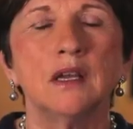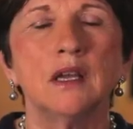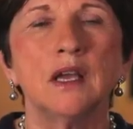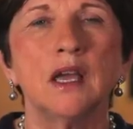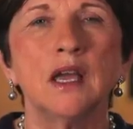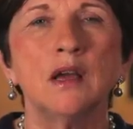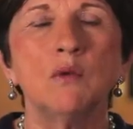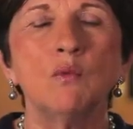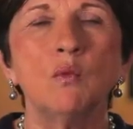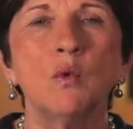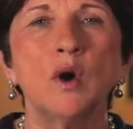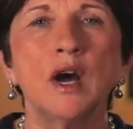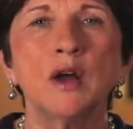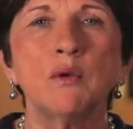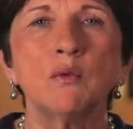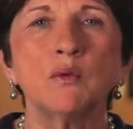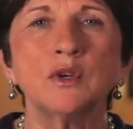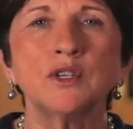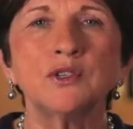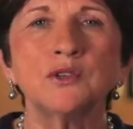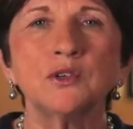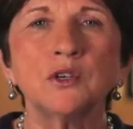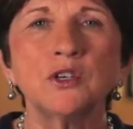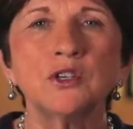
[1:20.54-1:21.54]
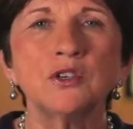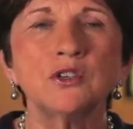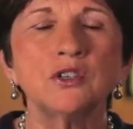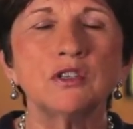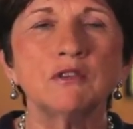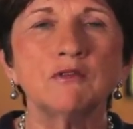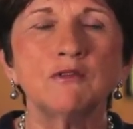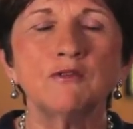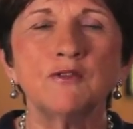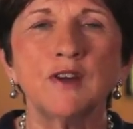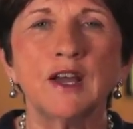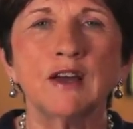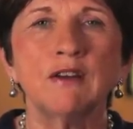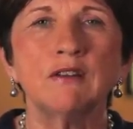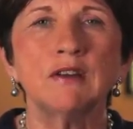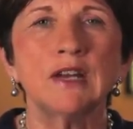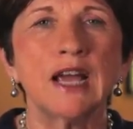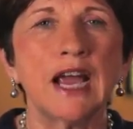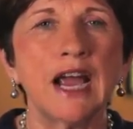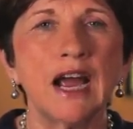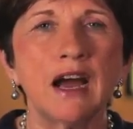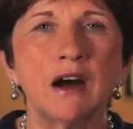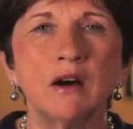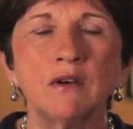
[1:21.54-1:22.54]
And what researchers have found
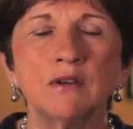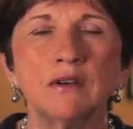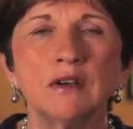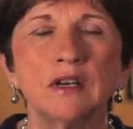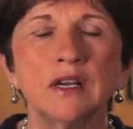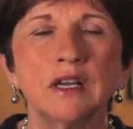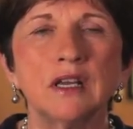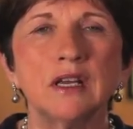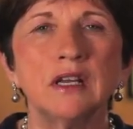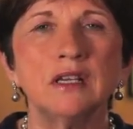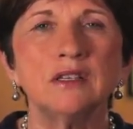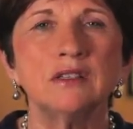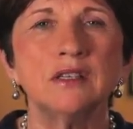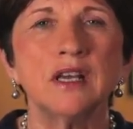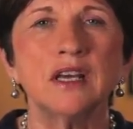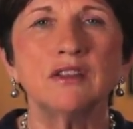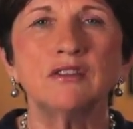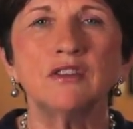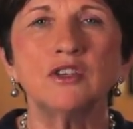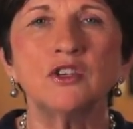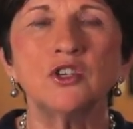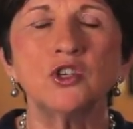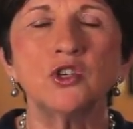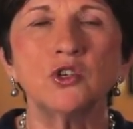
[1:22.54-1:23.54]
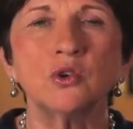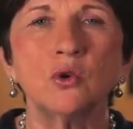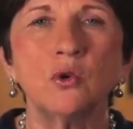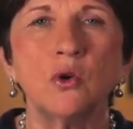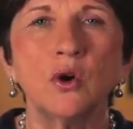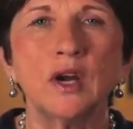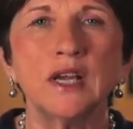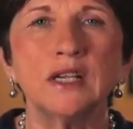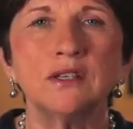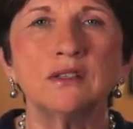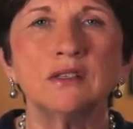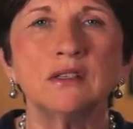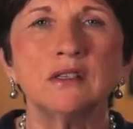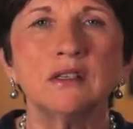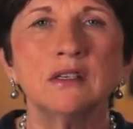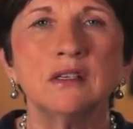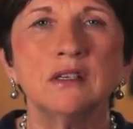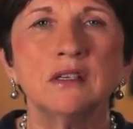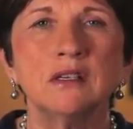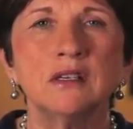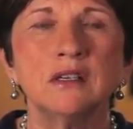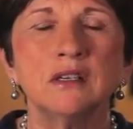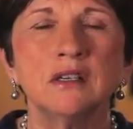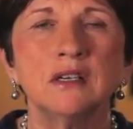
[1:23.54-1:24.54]
out is that the choice
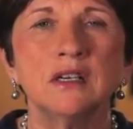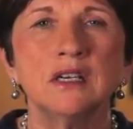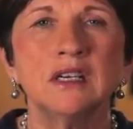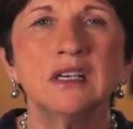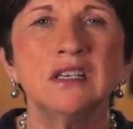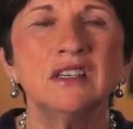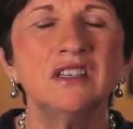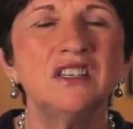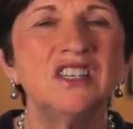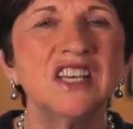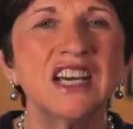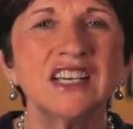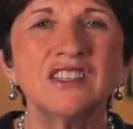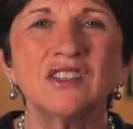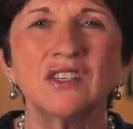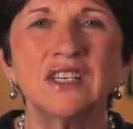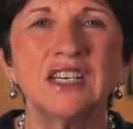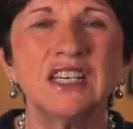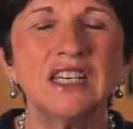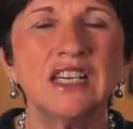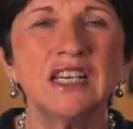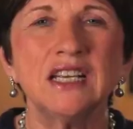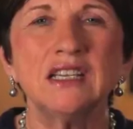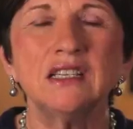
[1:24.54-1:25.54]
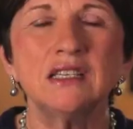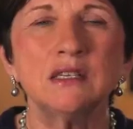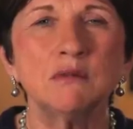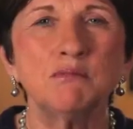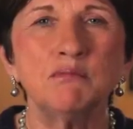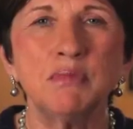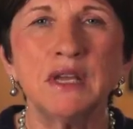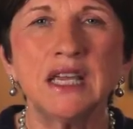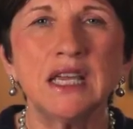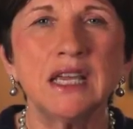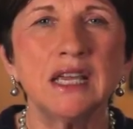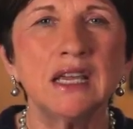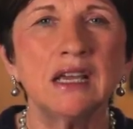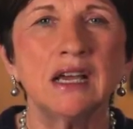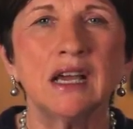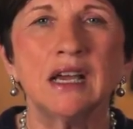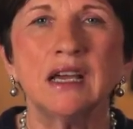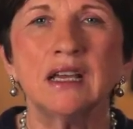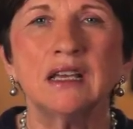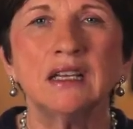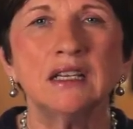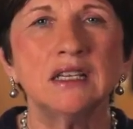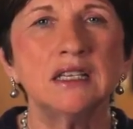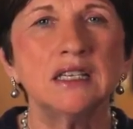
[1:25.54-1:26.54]
doesn't need to be
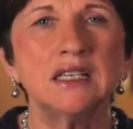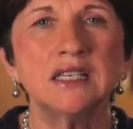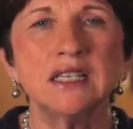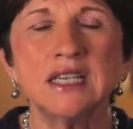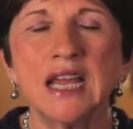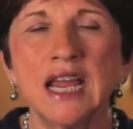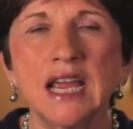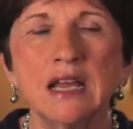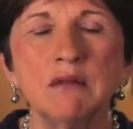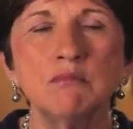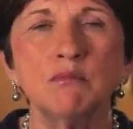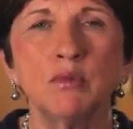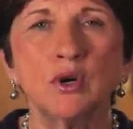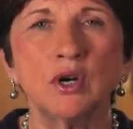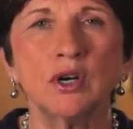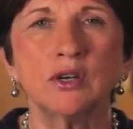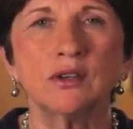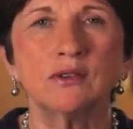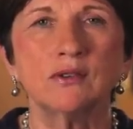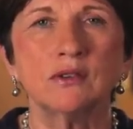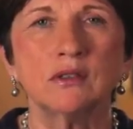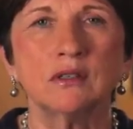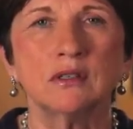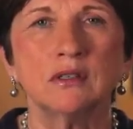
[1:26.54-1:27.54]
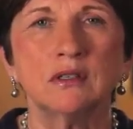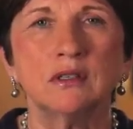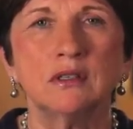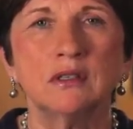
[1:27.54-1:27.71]
10 books.